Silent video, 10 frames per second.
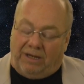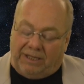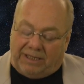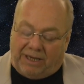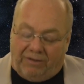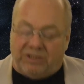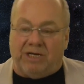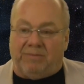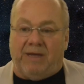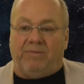
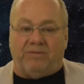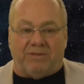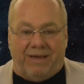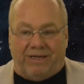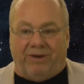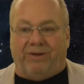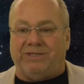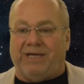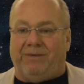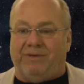encouraging people to make
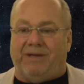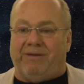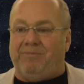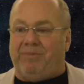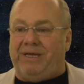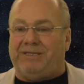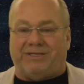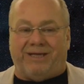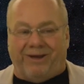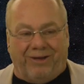contact with their MPs to
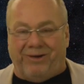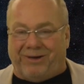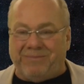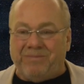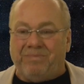say, look,